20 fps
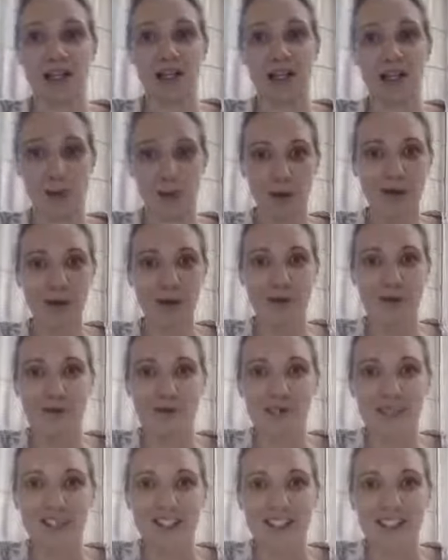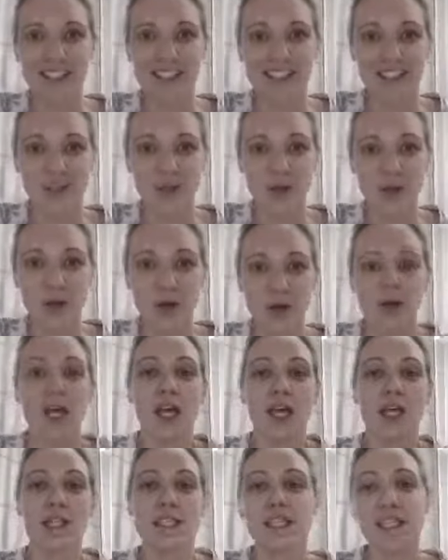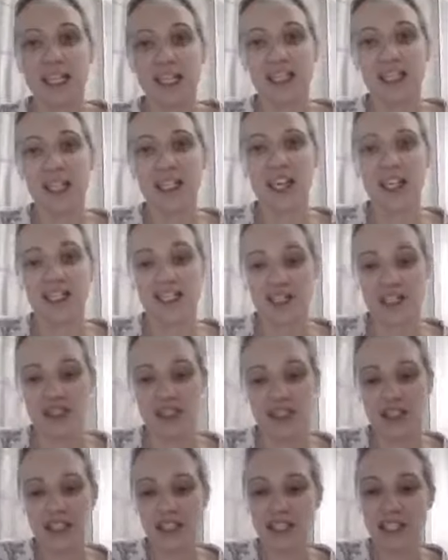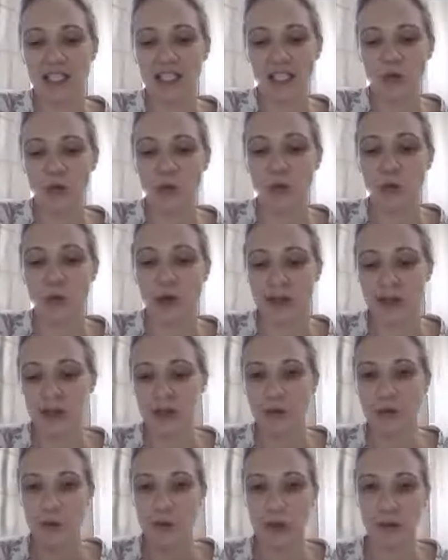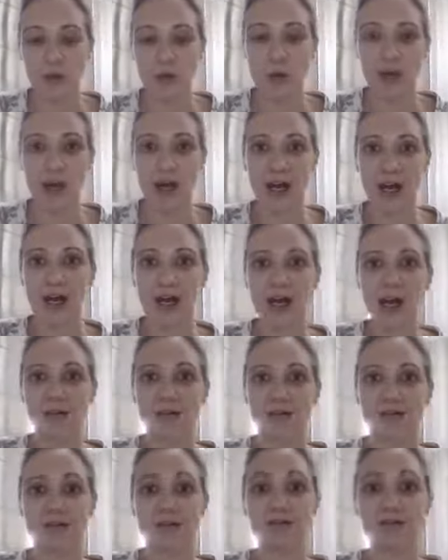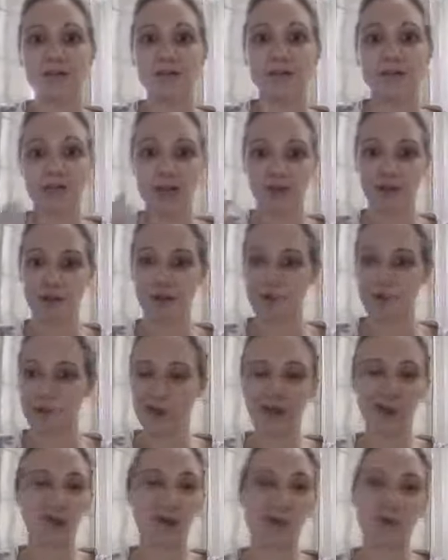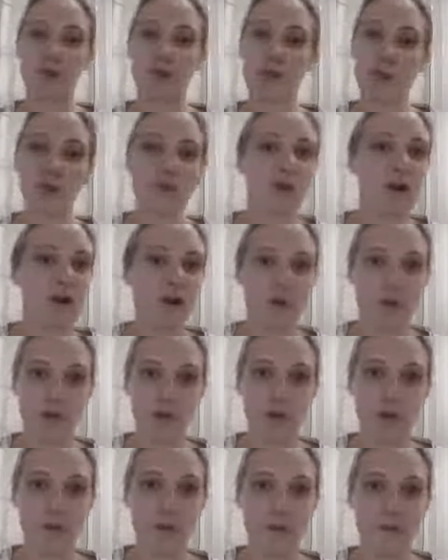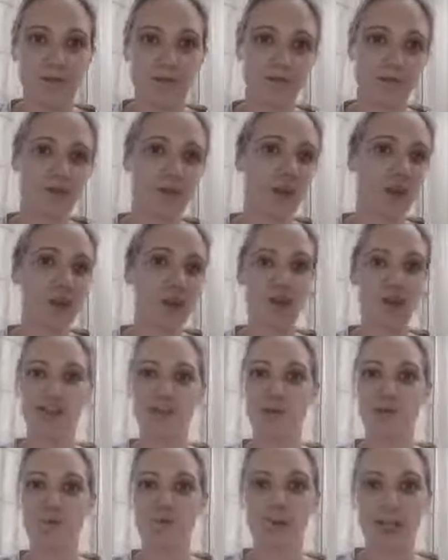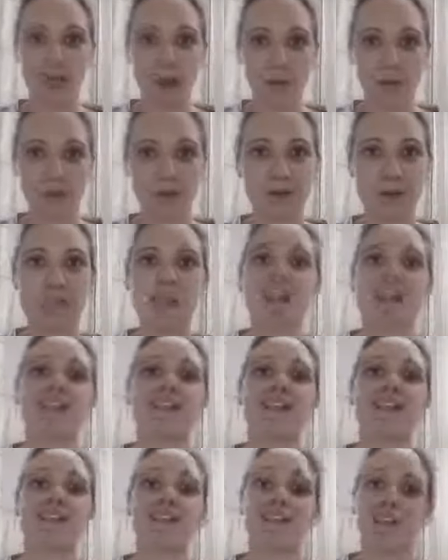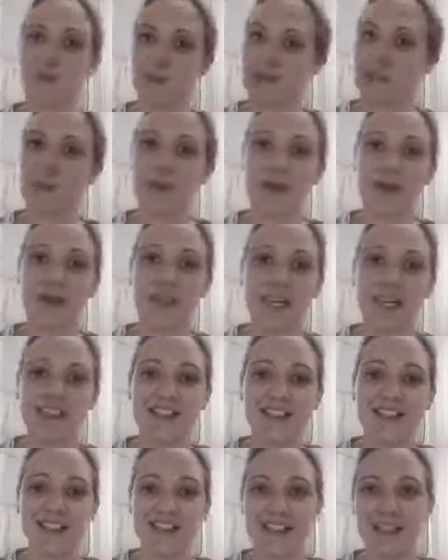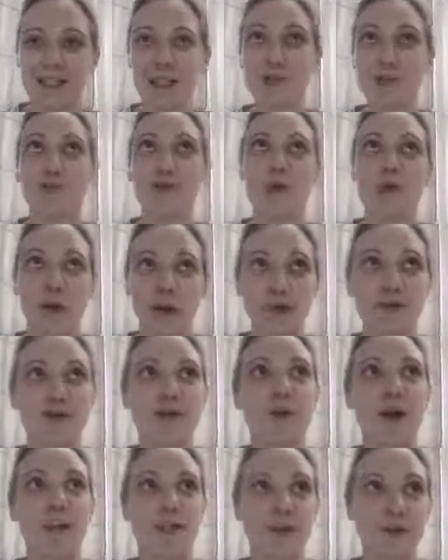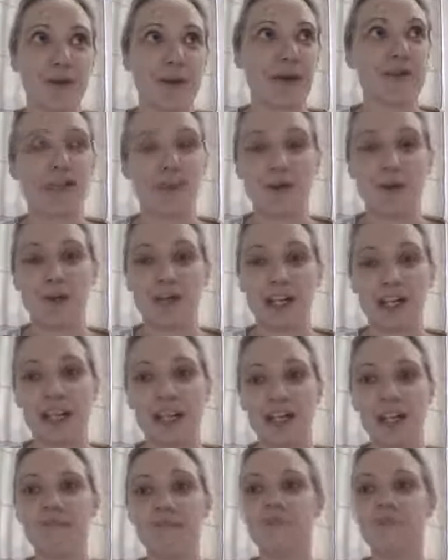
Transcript: I'm going to go and research that as well. It's an indicator to see whether people have, we all have trauma. Some with a capital T, some with a lowercase t, for want of a better way of explaining it.